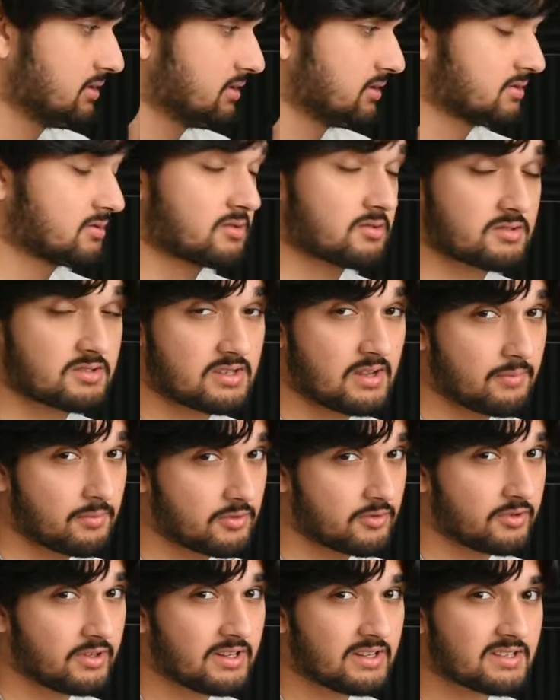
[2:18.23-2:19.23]
So step
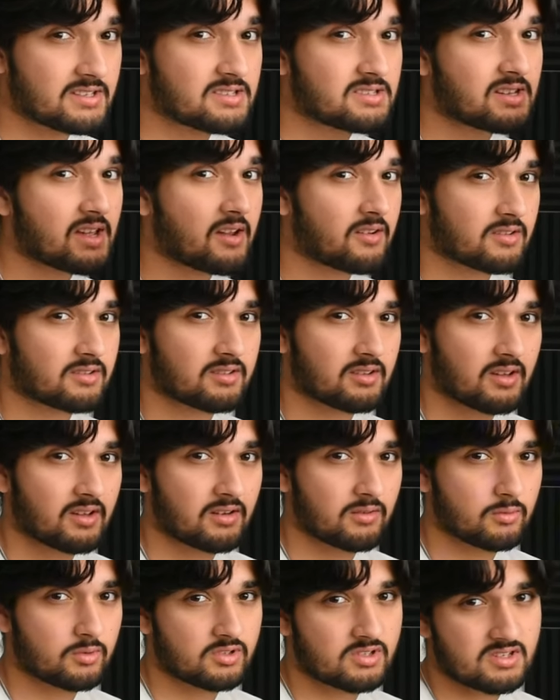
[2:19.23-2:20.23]
3 is sound
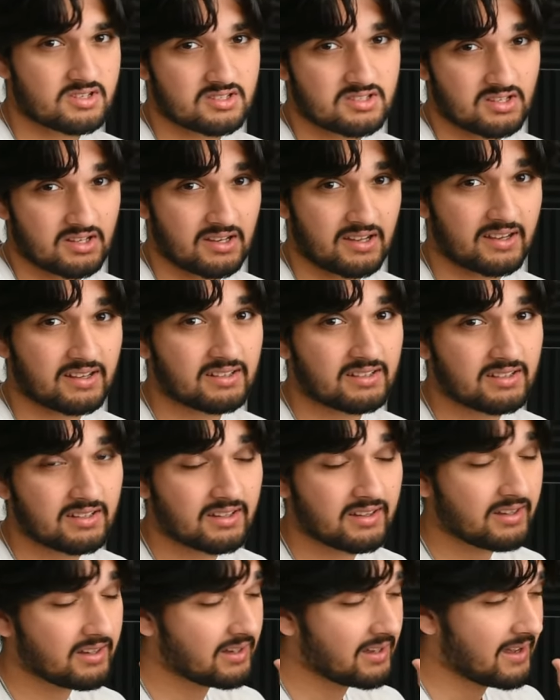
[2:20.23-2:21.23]
design, which is
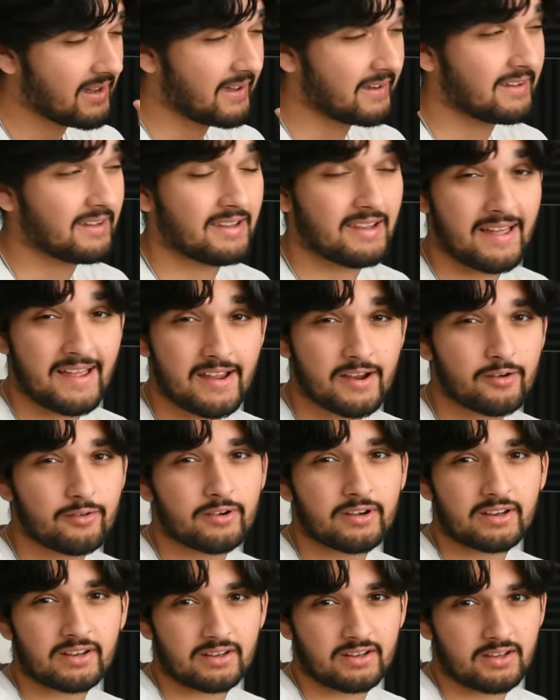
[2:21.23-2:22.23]
selecting and
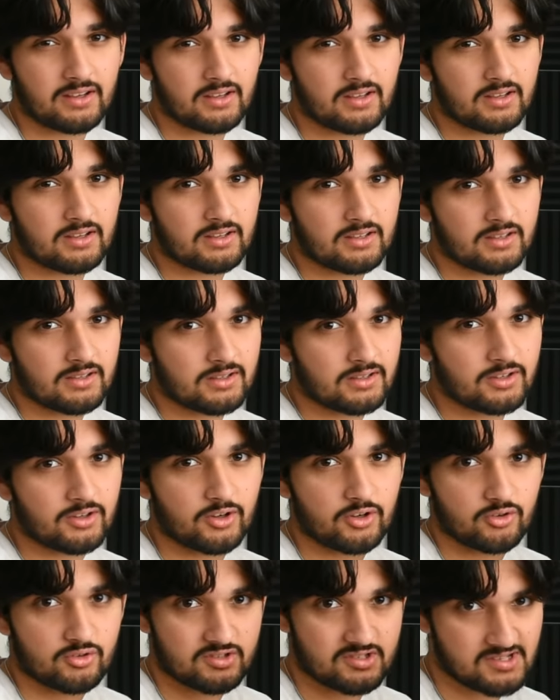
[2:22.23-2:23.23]
layering,
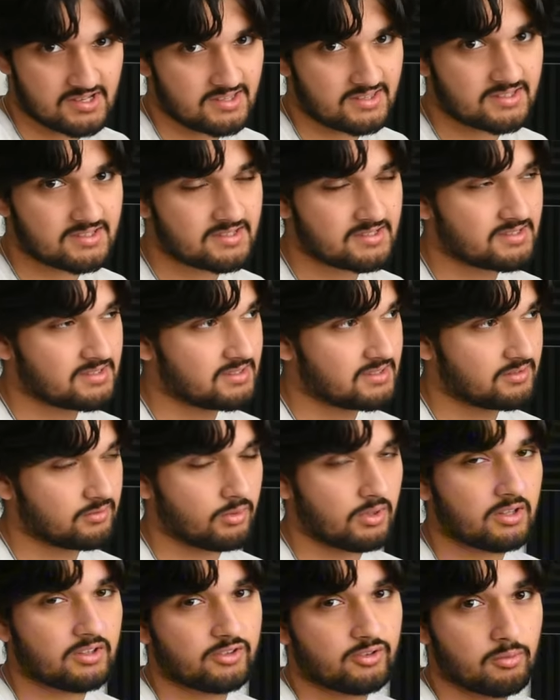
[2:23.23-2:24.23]
your synths as
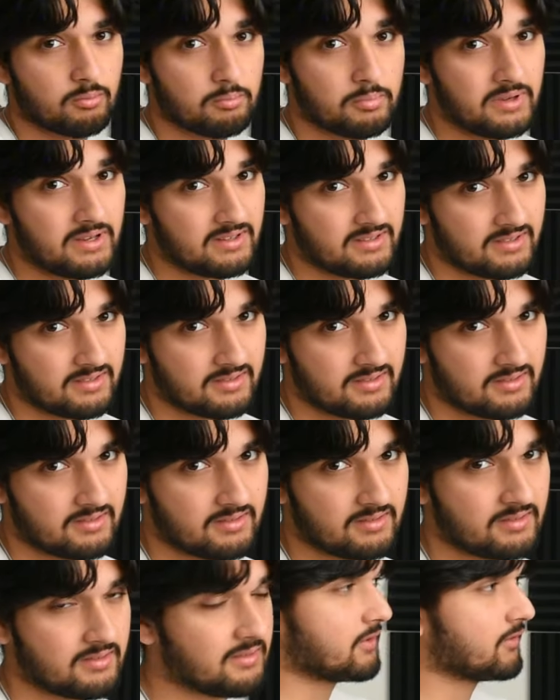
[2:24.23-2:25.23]
well as your beat.
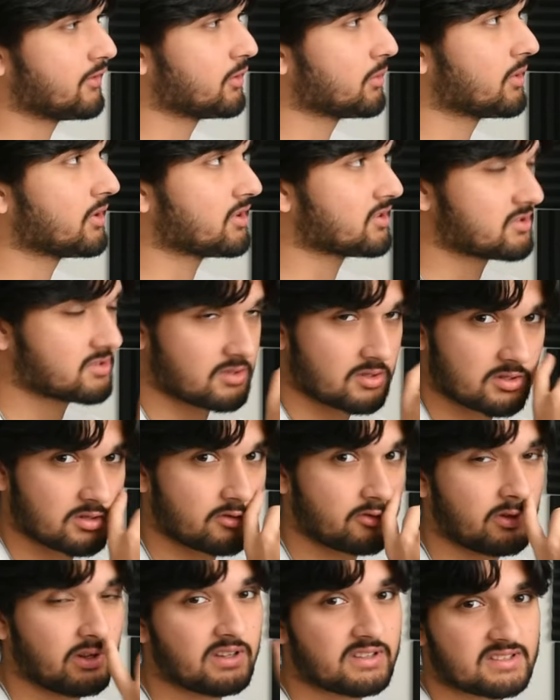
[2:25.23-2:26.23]
If you want your song to
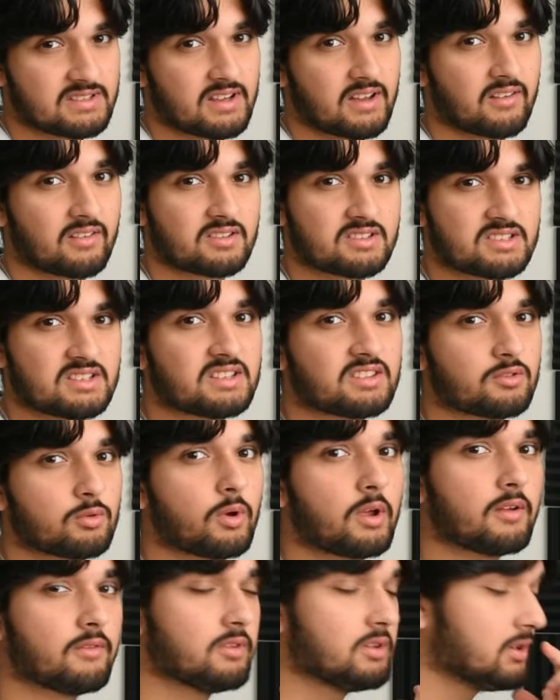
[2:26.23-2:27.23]
really sound
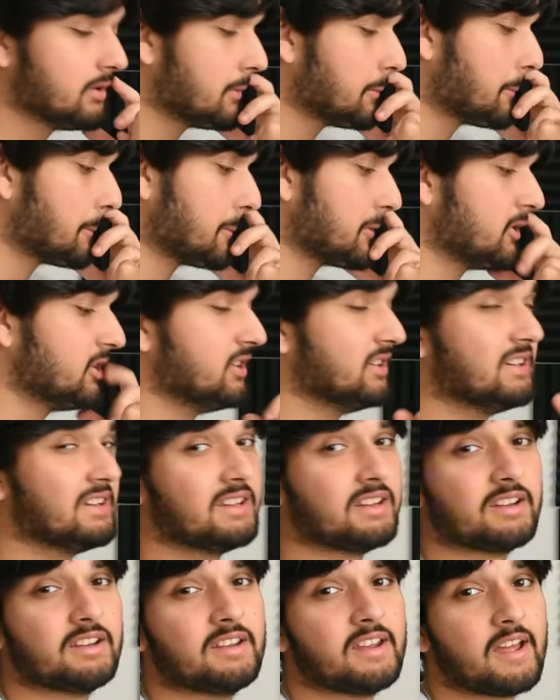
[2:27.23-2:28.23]
synthwavy, you need
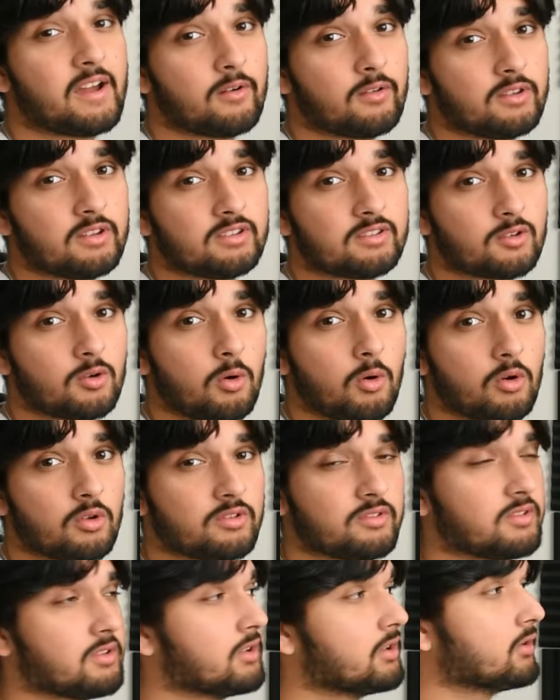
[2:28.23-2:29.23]
to nail these
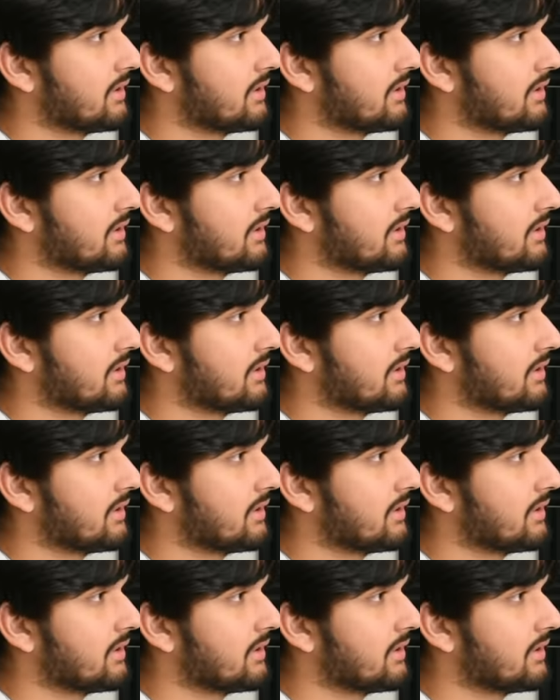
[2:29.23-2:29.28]
chords.